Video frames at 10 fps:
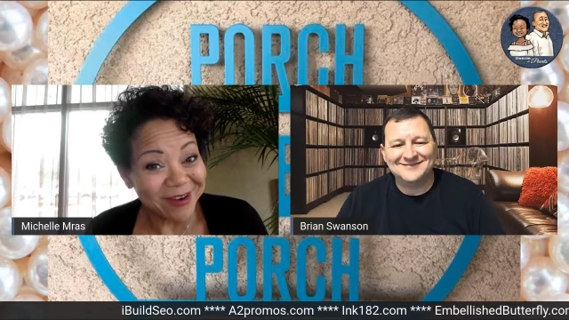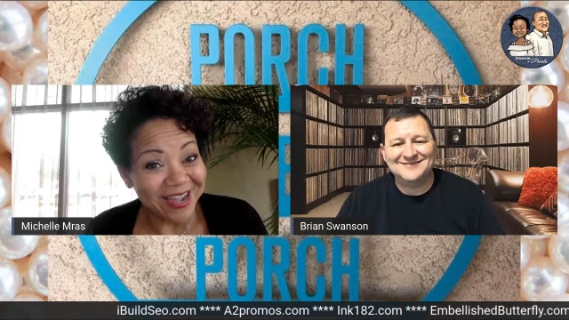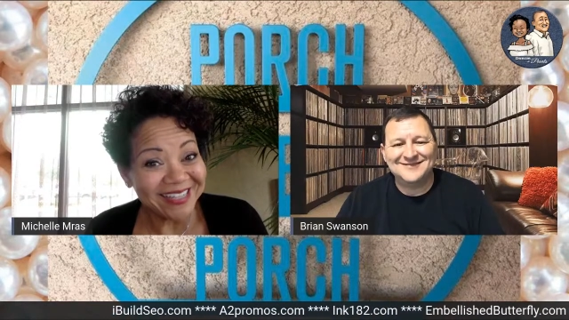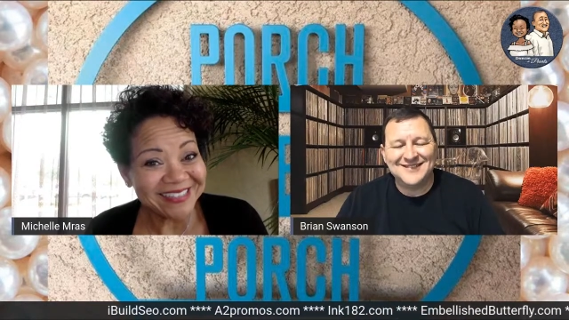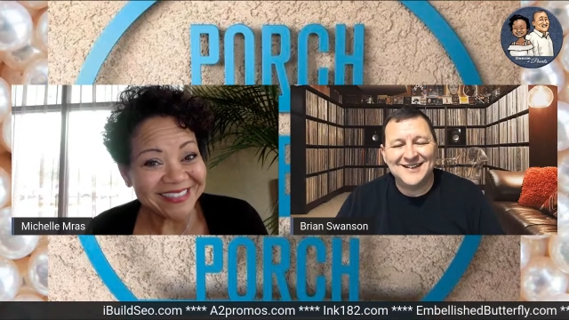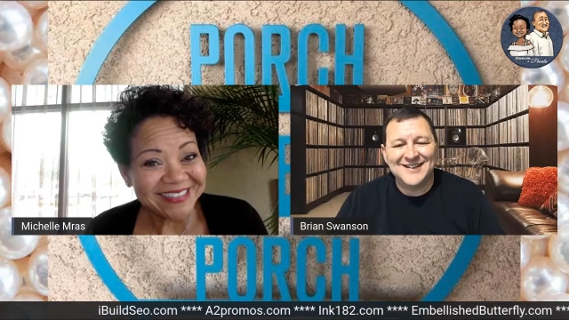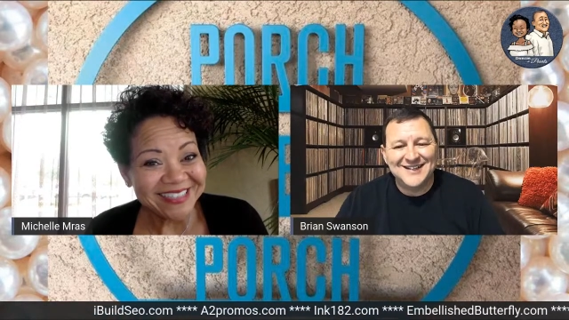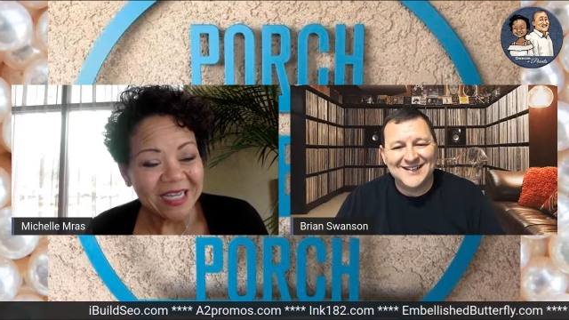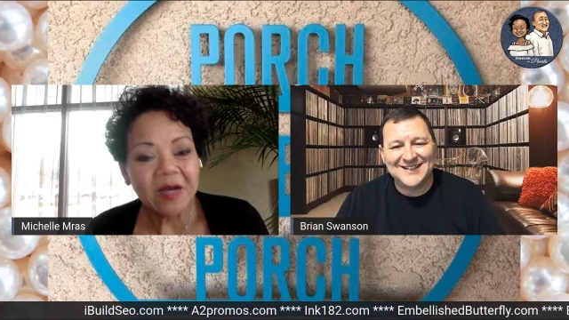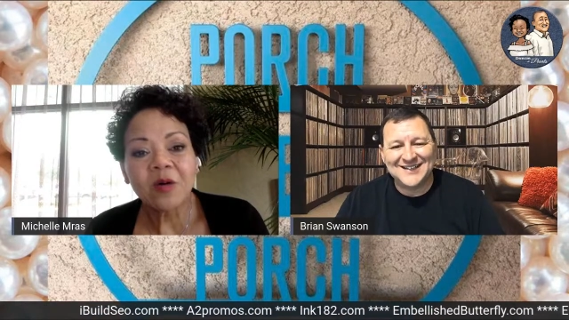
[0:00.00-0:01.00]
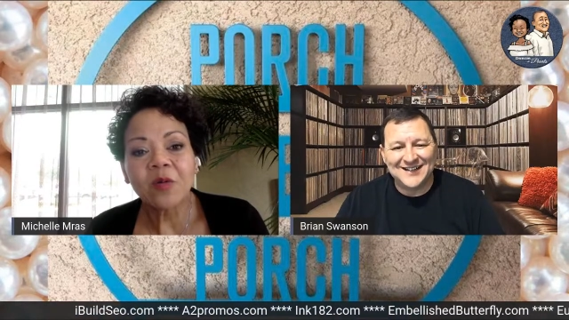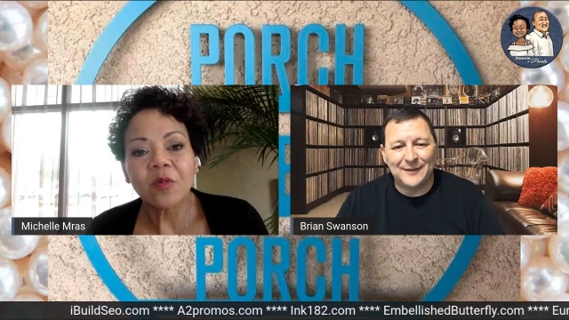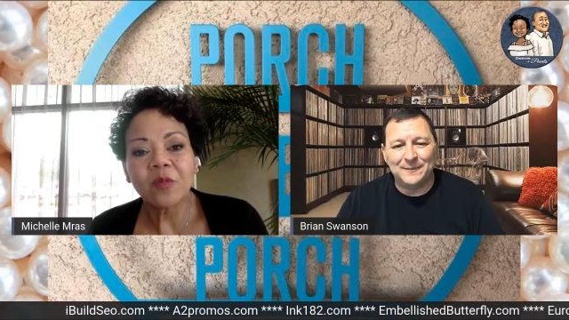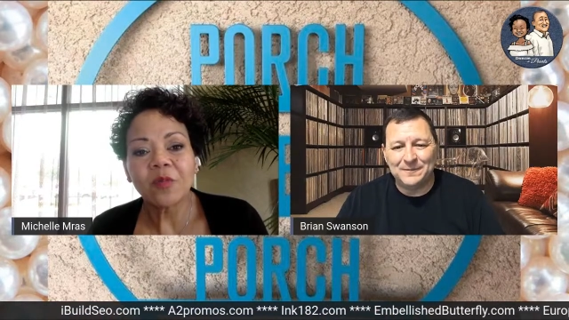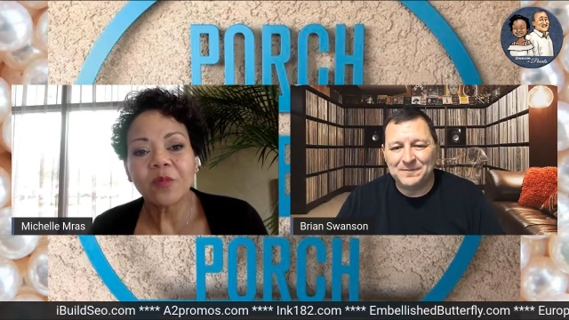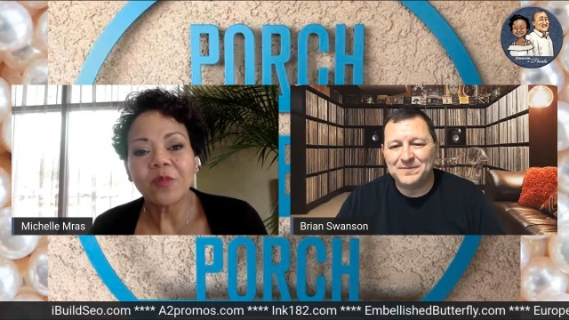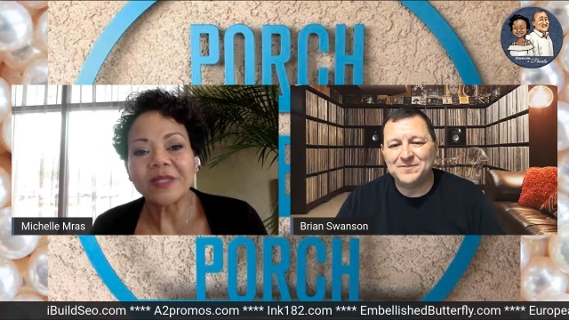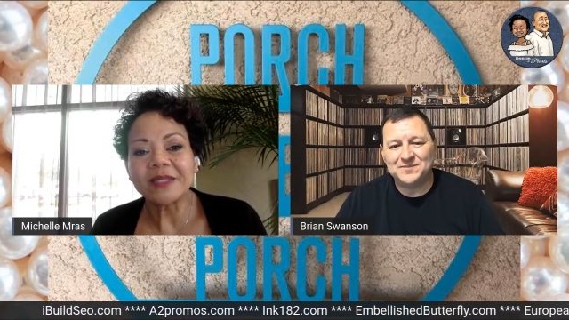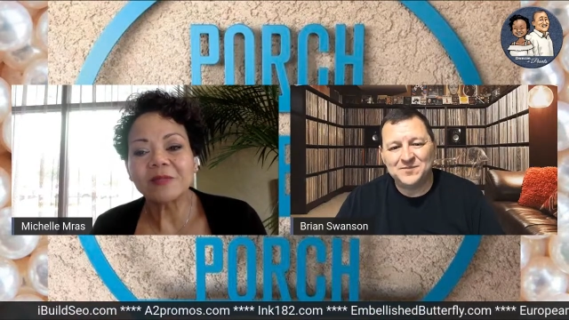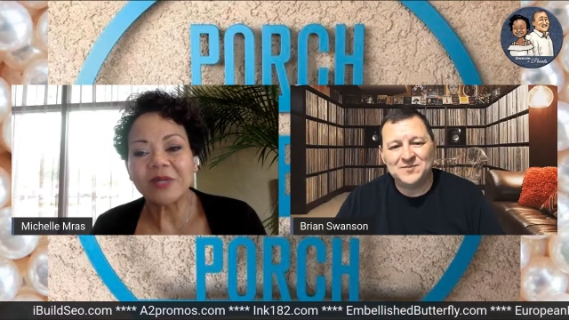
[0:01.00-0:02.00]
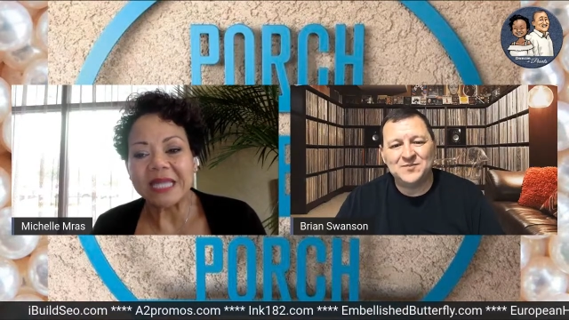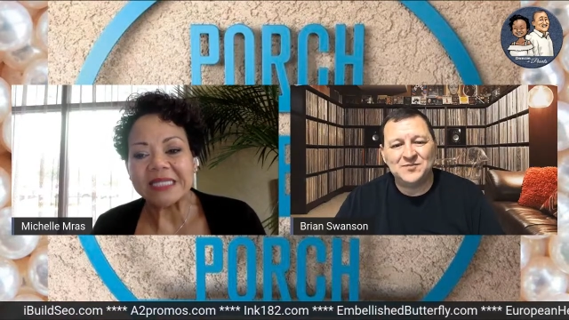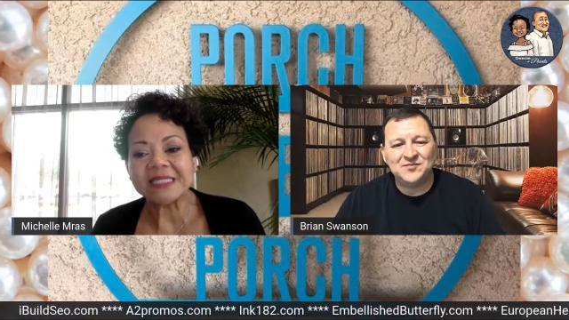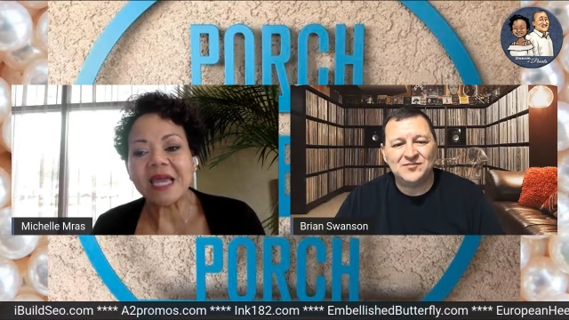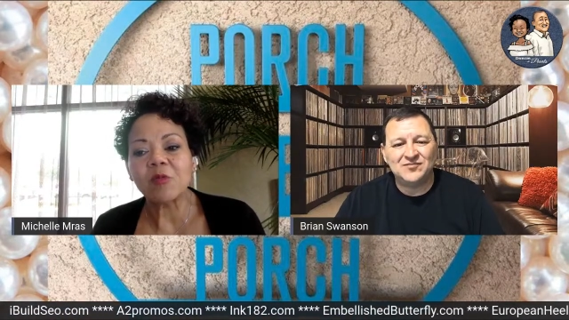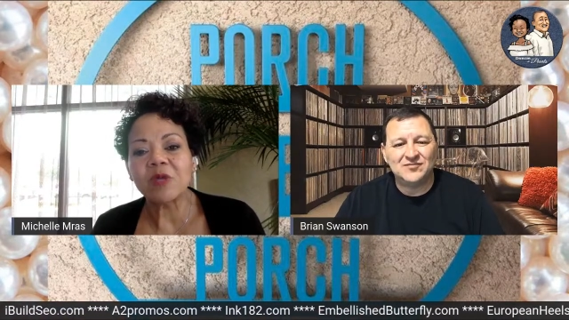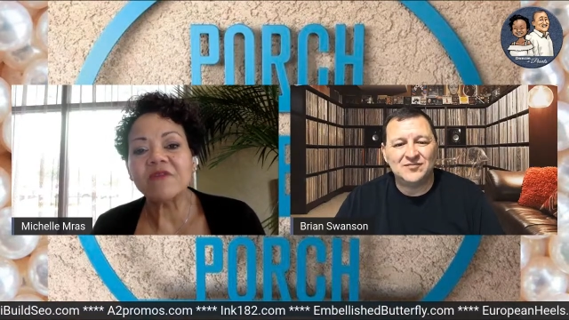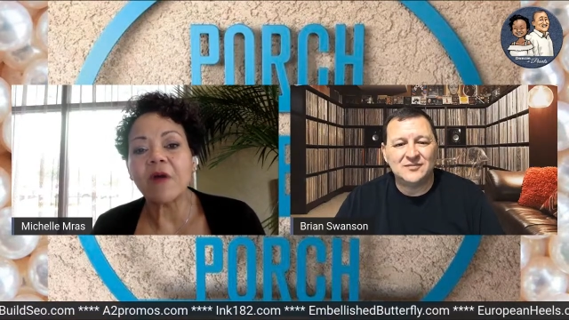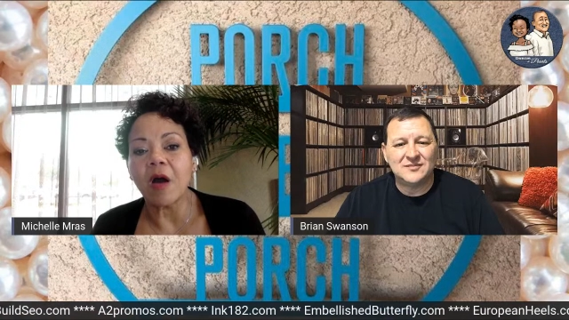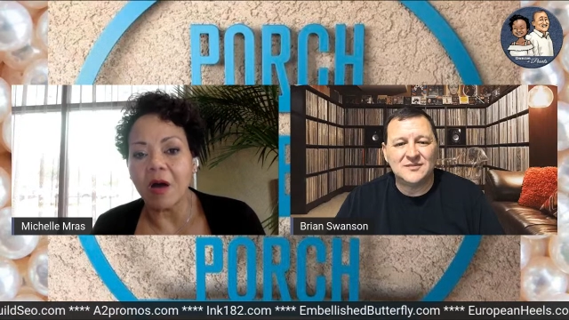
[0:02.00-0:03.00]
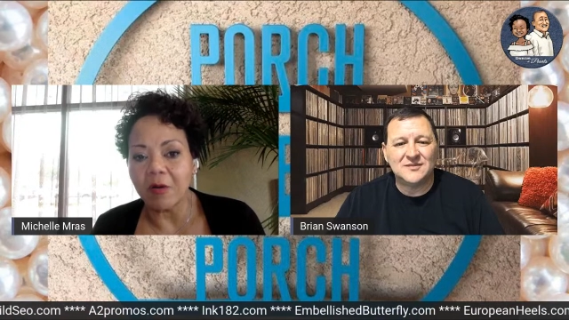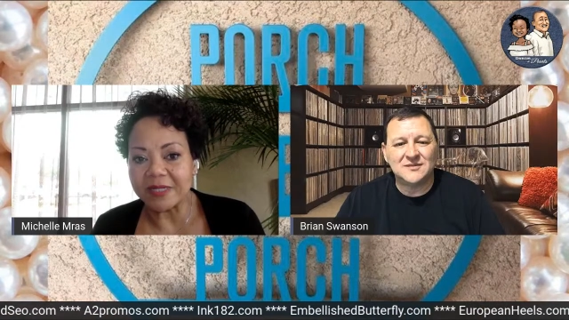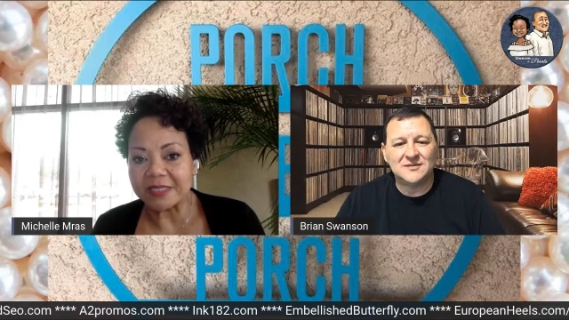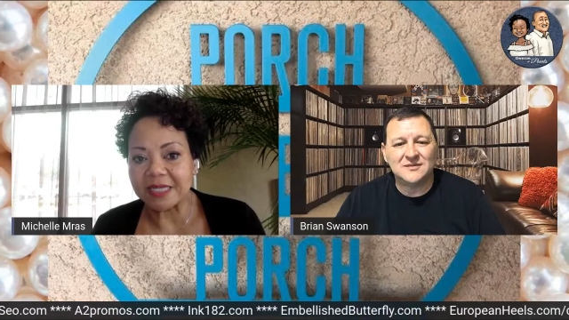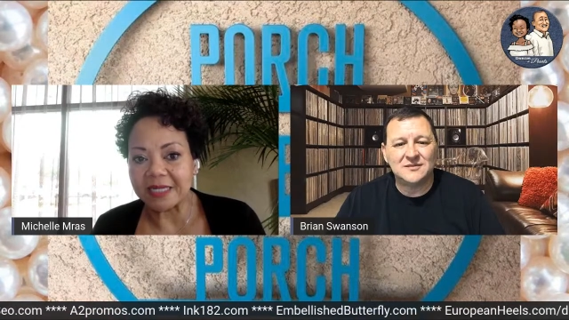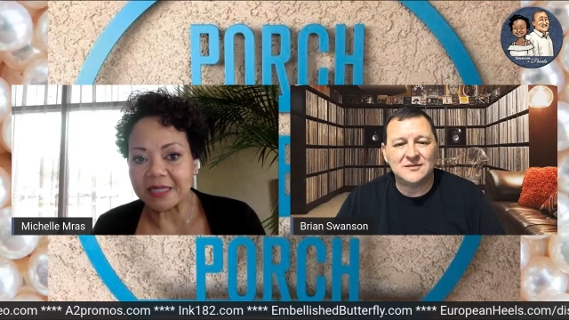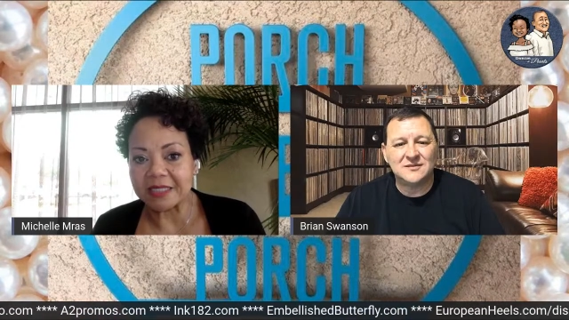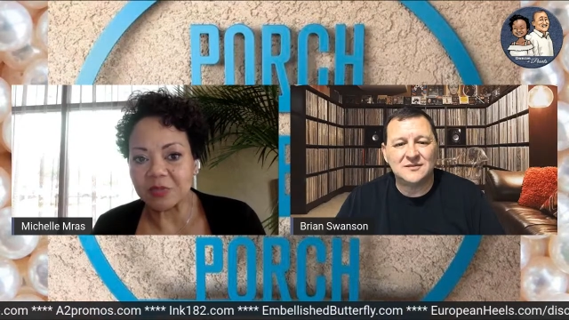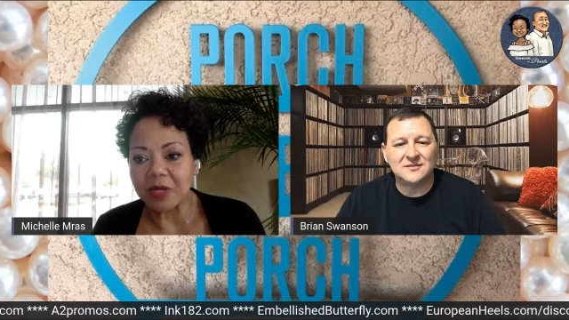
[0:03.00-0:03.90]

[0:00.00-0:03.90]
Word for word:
Speaker 1: Right? Yep when when they say we've always done it this